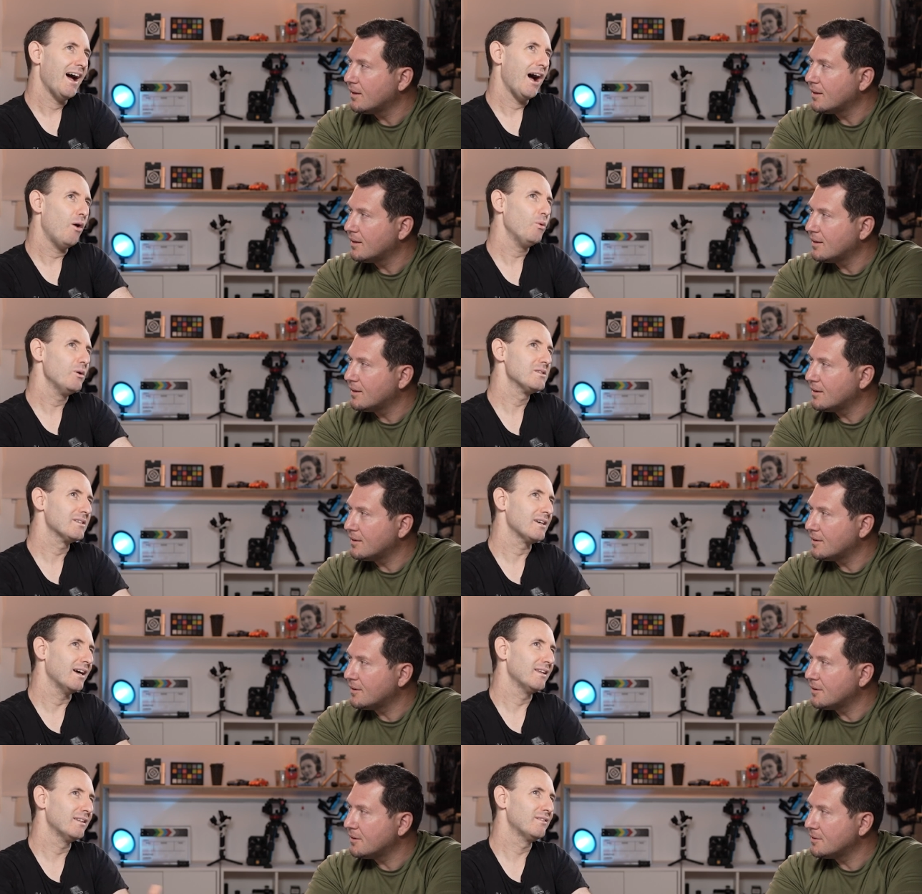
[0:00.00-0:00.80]
Speaker 1: I always
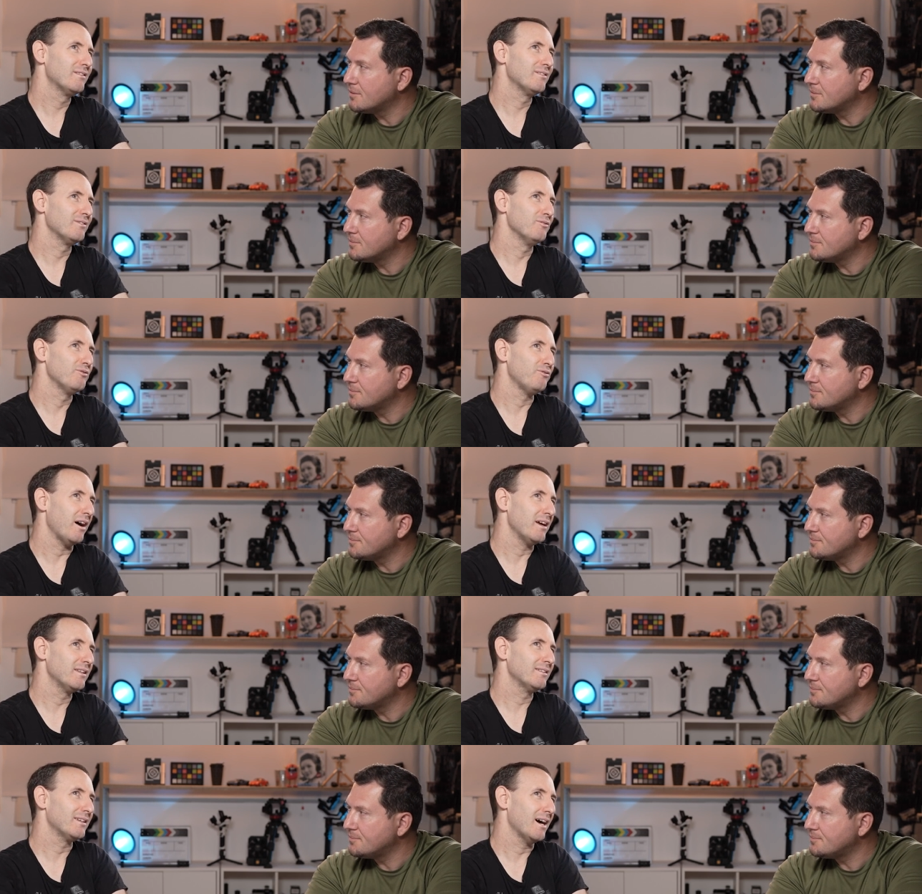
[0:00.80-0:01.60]
kind of
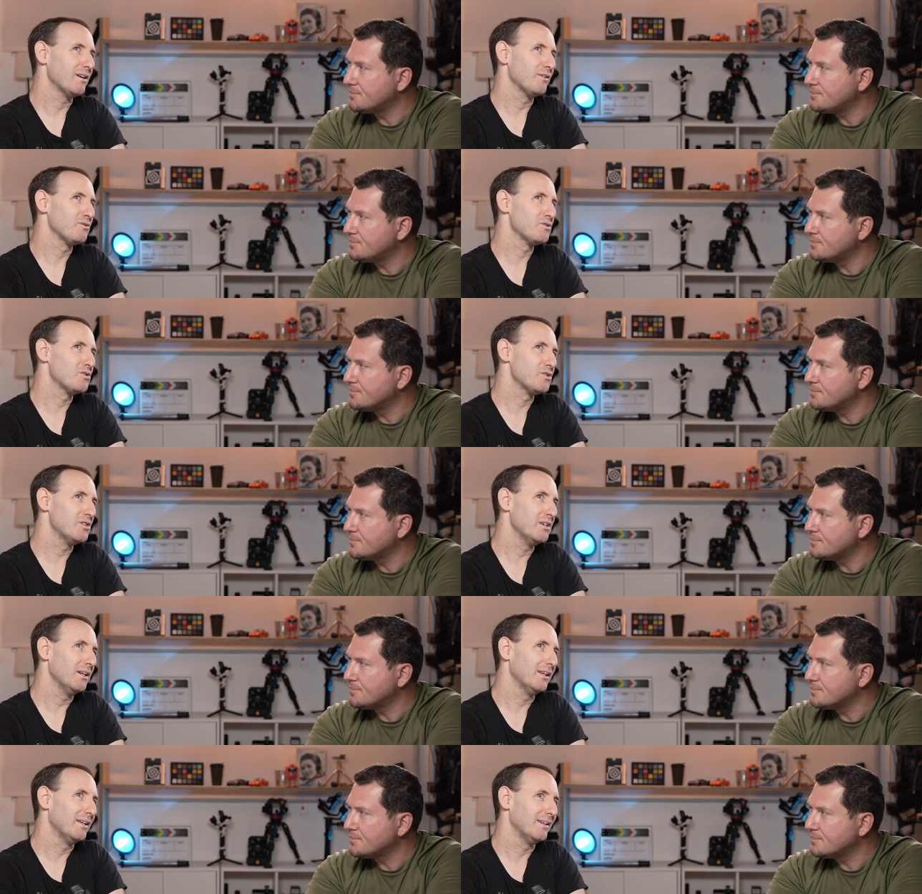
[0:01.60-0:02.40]
find it kind of
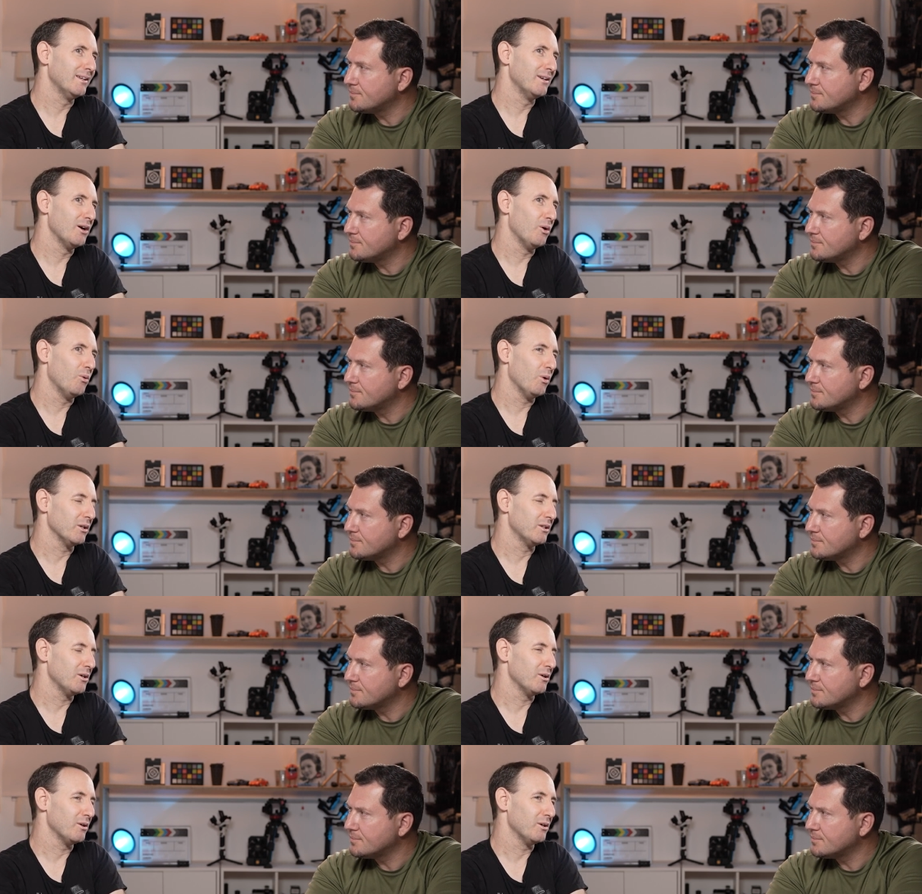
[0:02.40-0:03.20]
silly, you know,
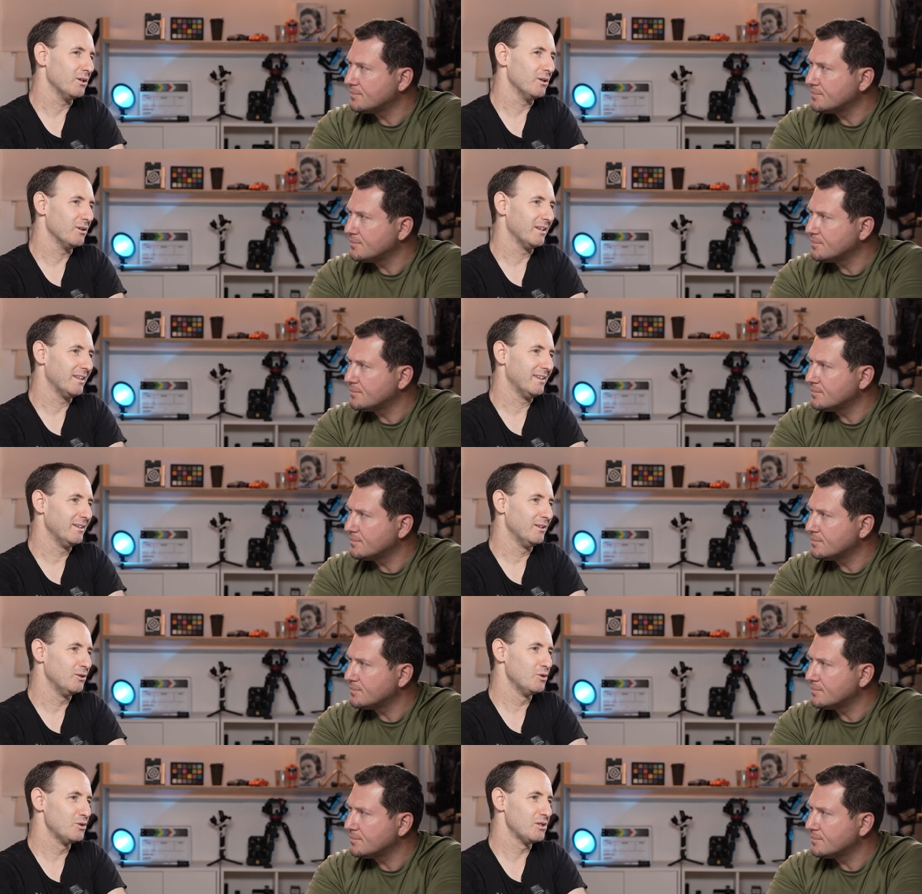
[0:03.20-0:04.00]
what you're you're
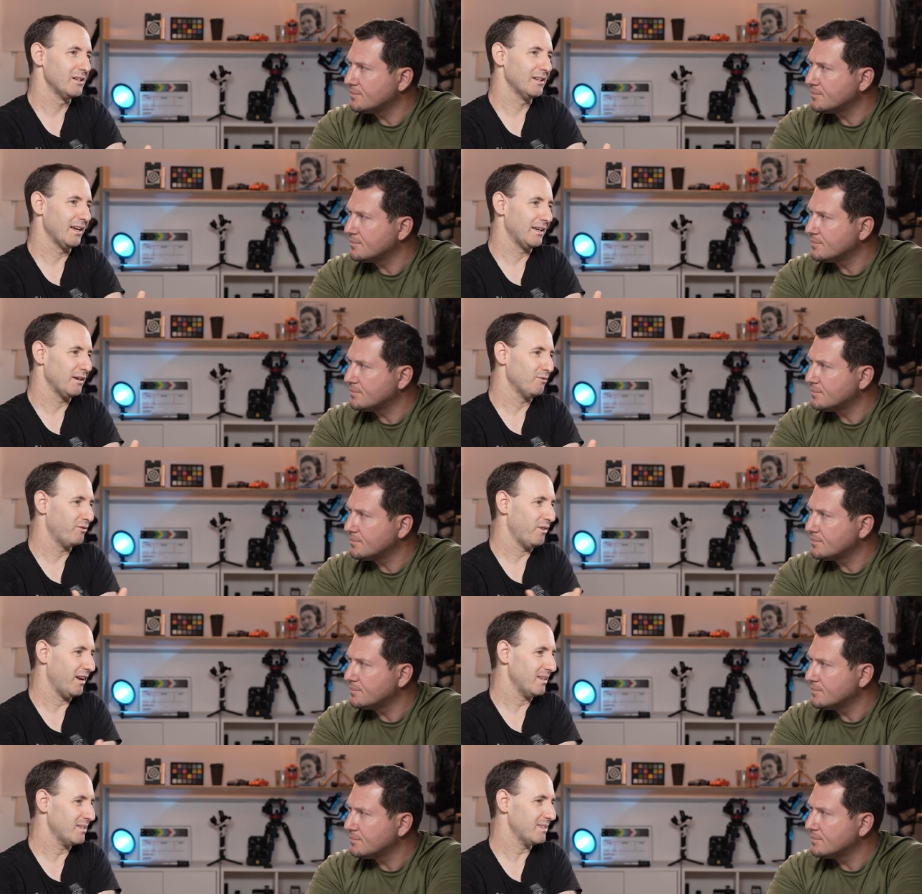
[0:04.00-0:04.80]
using like a
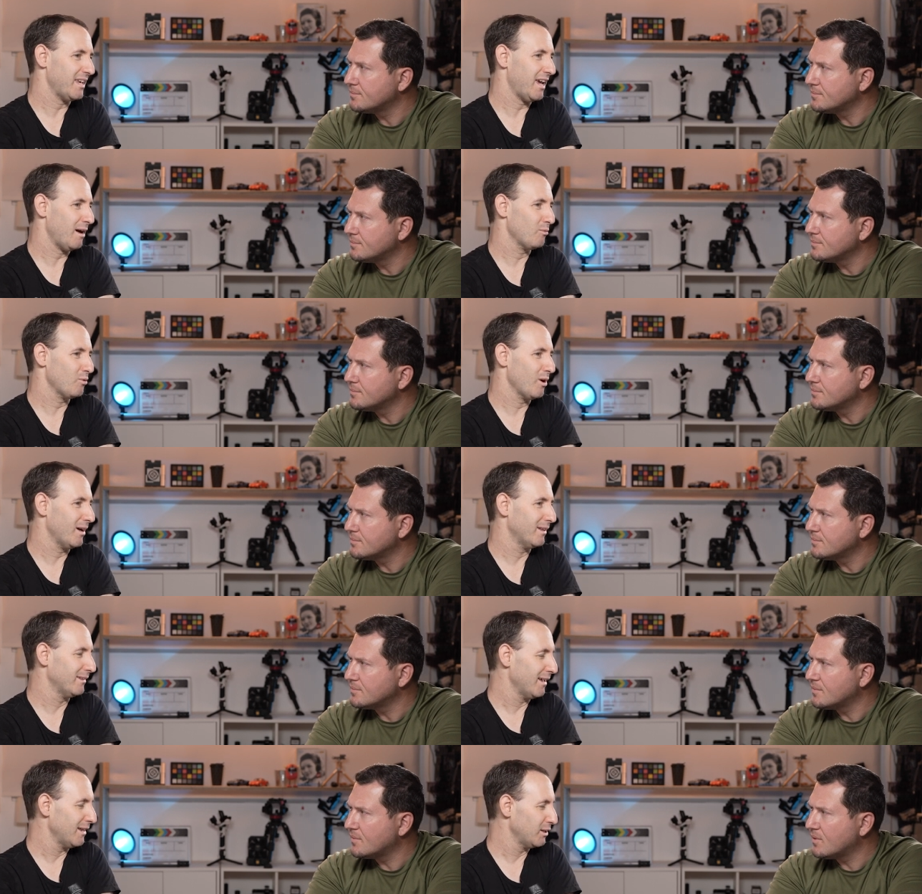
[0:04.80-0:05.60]
Venice
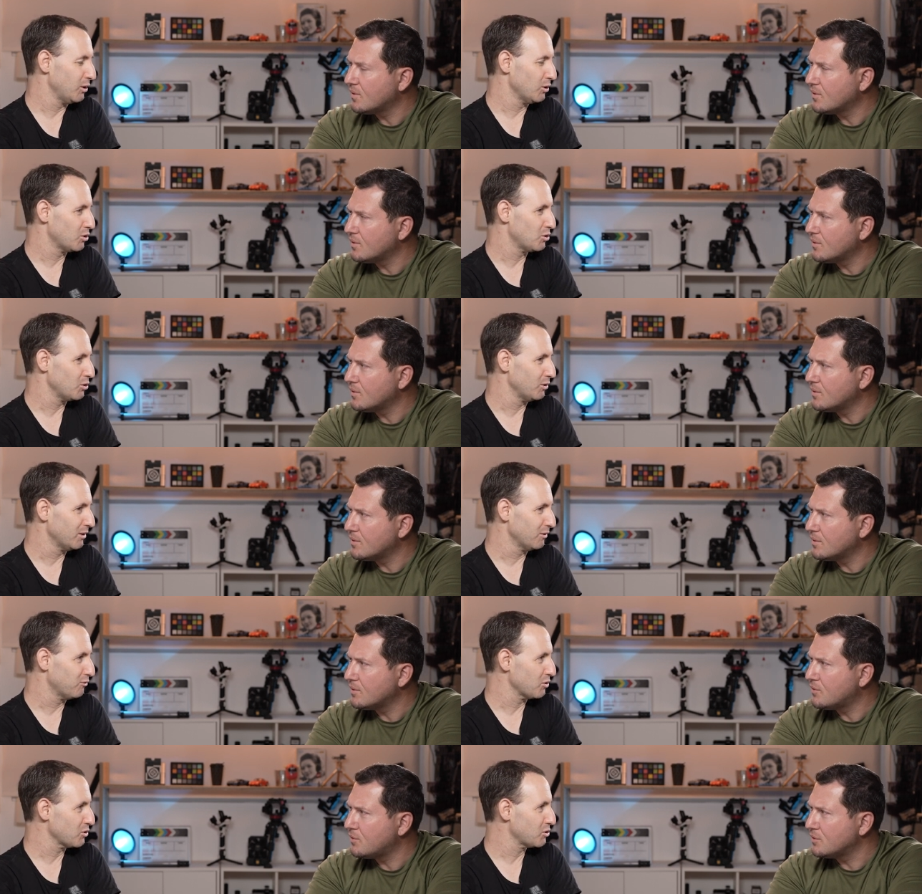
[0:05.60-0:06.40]
camera and then you're
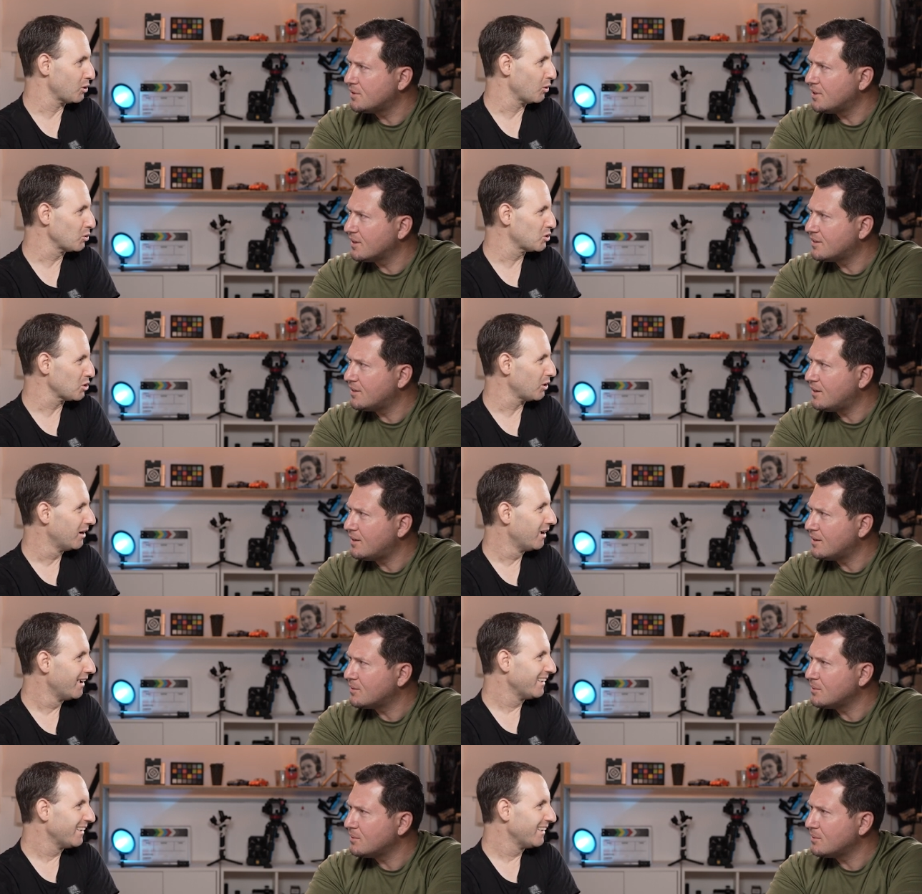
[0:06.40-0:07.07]
shooting for social.